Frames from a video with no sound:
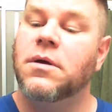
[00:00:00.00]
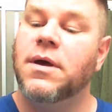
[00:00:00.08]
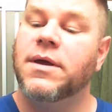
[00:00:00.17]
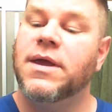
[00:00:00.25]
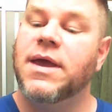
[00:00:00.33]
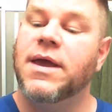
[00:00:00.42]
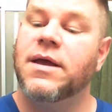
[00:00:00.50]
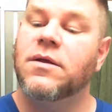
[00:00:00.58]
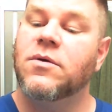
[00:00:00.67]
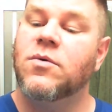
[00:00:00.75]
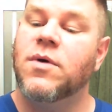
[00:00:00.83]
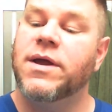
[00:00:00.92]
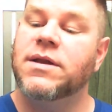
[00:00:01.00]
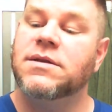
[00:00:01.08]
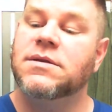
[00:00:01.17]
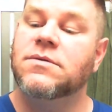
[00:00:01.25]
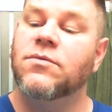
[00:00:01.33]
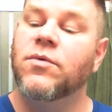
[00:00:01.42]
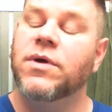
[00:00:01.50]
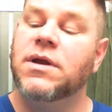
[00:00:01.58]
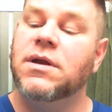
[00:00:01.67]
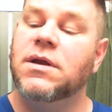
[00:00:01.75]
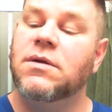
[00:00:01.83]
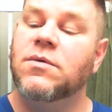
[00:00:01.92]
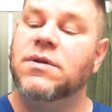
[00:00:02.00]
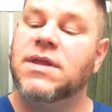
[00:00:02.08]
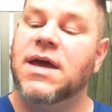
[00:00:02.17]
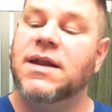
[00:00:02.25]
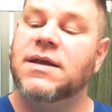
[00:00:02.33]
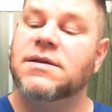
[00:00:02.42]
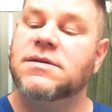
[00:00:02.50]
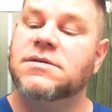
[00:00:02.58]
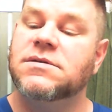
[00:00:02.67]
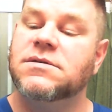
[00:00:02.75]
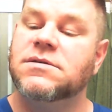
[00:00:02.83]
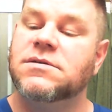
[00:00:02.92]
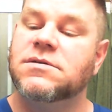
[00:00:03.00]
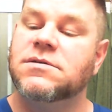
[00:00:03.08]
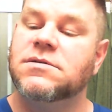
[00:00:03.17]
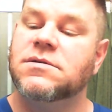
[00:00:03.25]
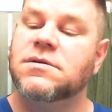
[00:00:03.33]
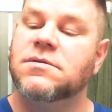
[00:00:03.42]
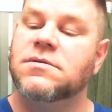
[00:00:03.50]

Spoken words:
I can't quite read what that is.